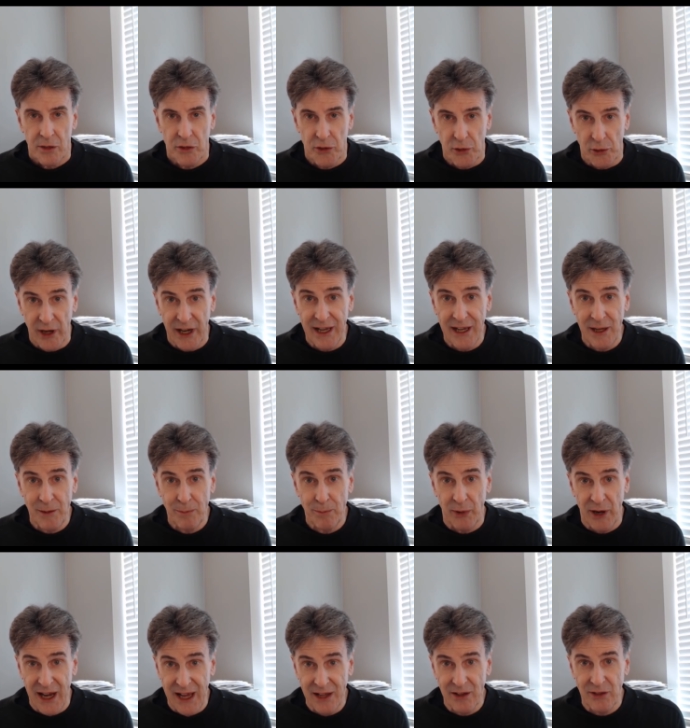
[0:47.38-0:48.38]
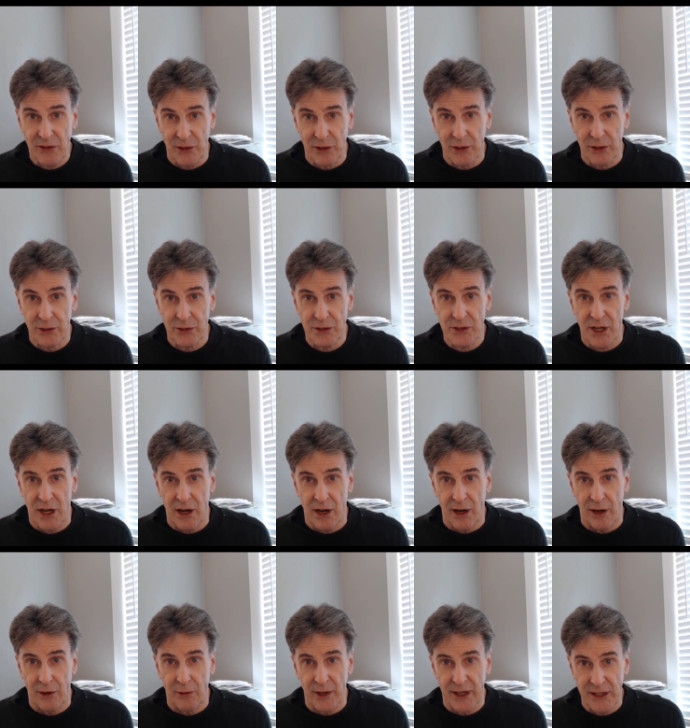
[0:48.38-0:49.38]
Three breakthroughs
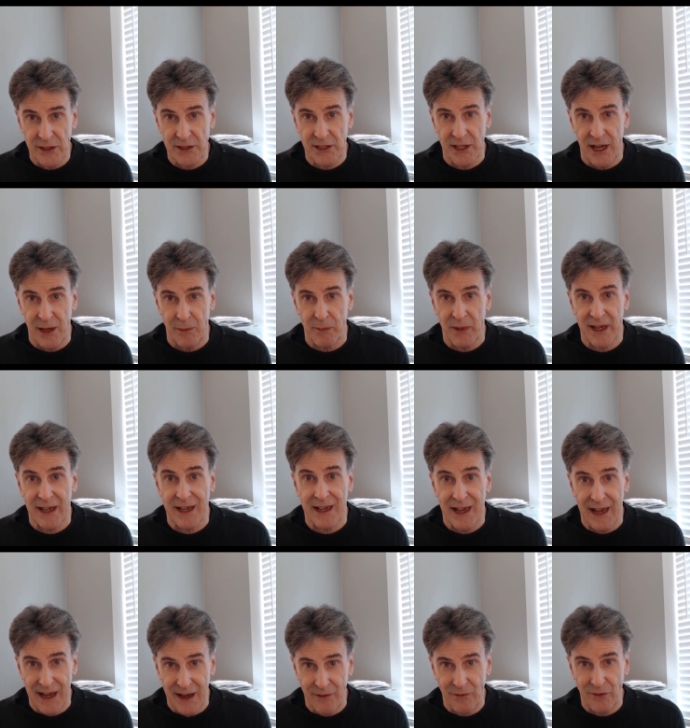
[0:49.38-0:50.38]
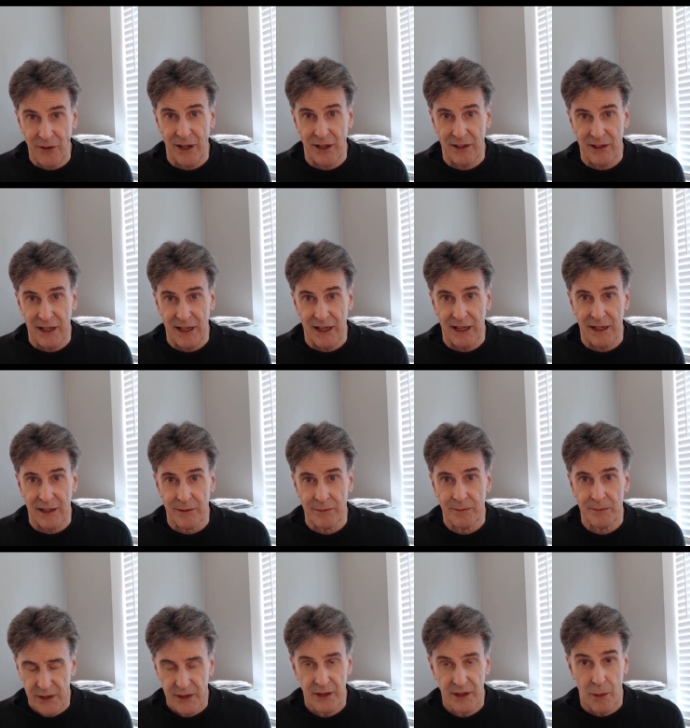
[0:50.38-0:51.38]
are reshaping
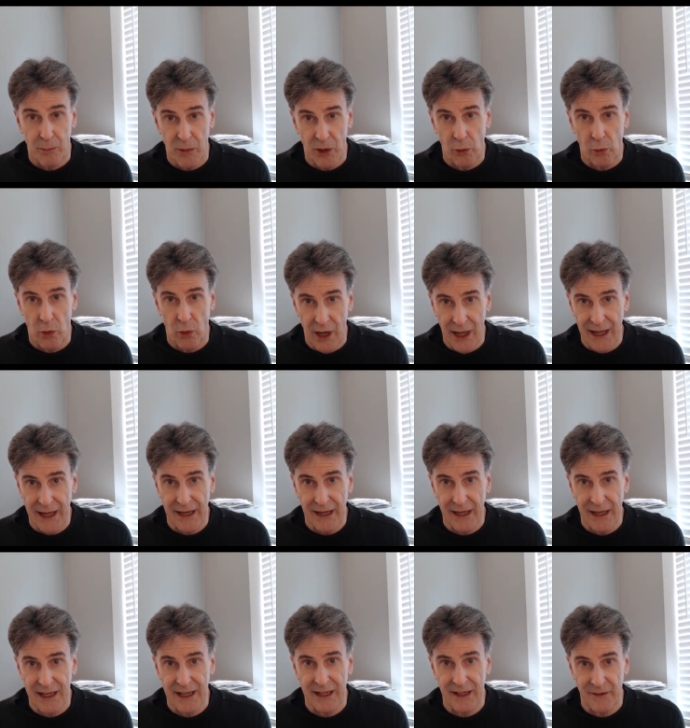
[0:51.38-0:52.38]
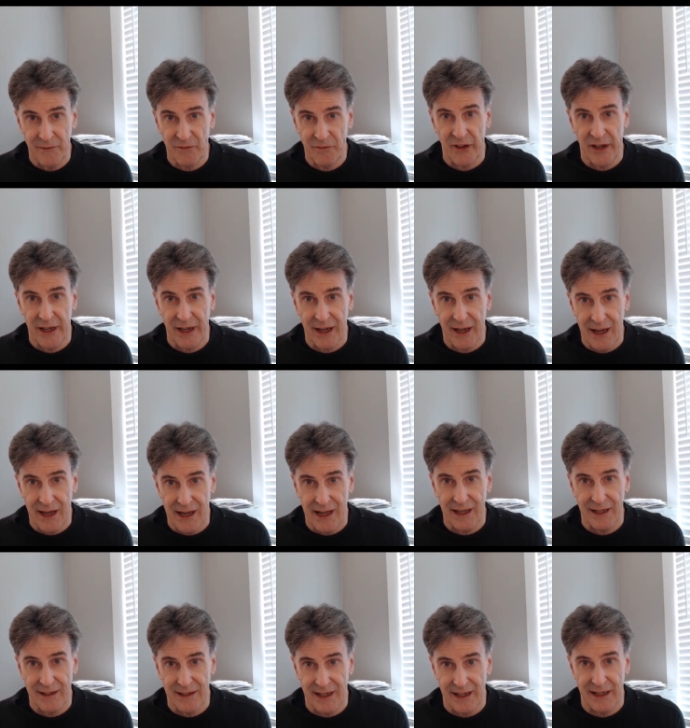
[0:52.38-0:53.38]
everything. Number one, infinite
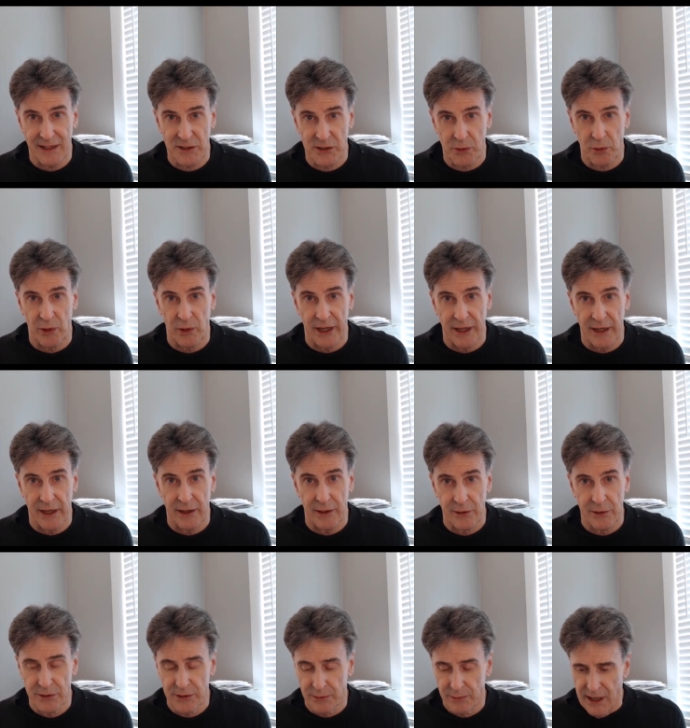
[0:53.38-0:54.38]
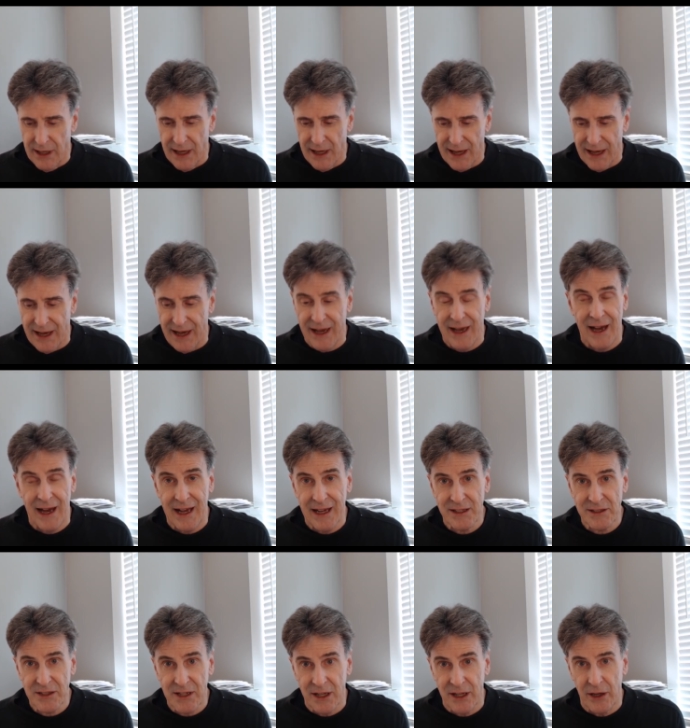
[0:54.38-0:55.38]
context windows.
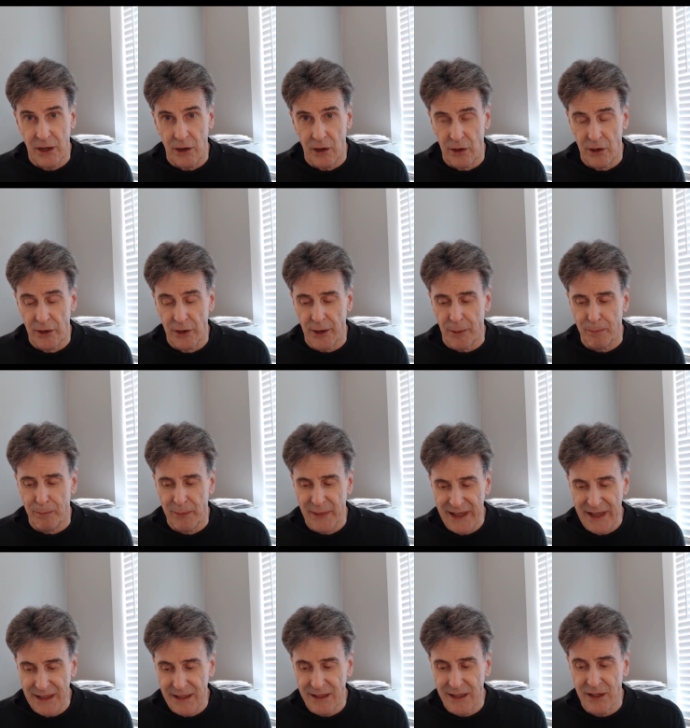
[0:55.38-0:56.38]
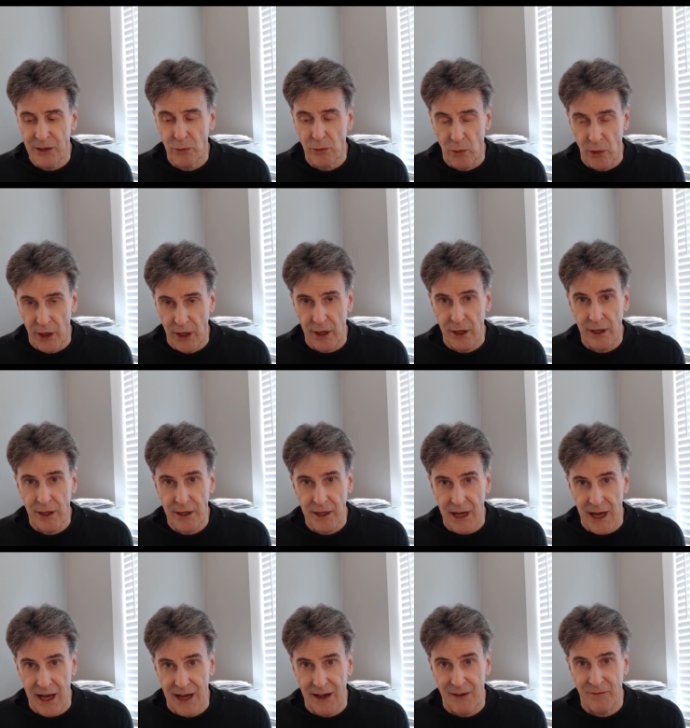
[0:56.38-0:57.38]
AIs can hold a million word
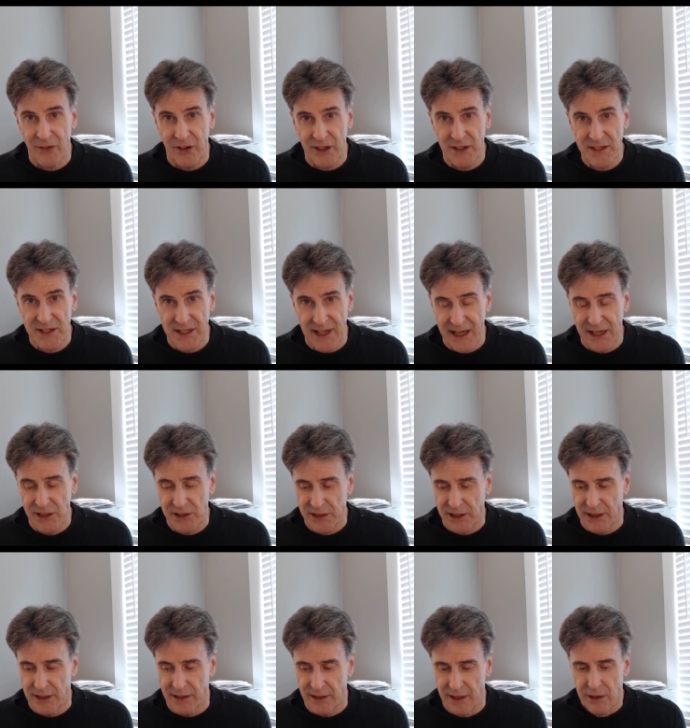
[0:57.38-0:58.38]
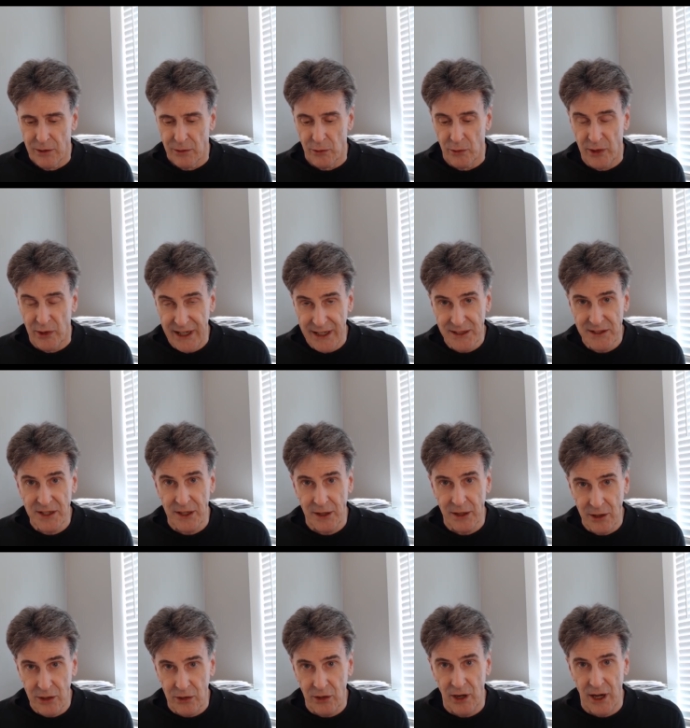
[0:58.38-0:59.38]
conversation, reason
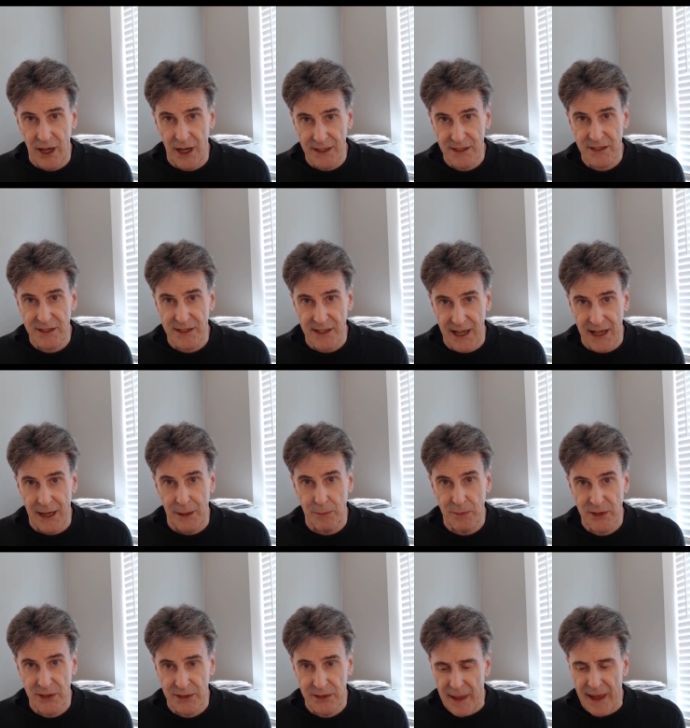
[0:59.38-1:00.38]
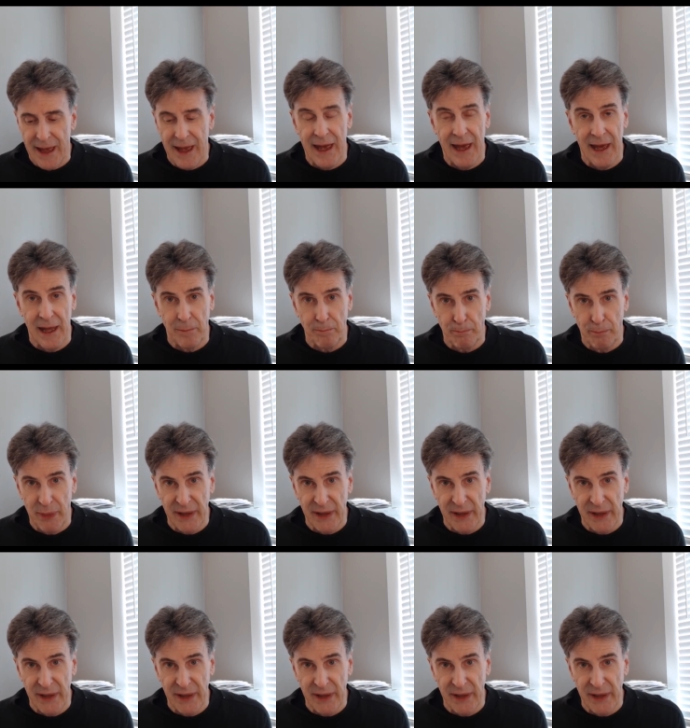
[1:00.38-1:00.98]
across steps, and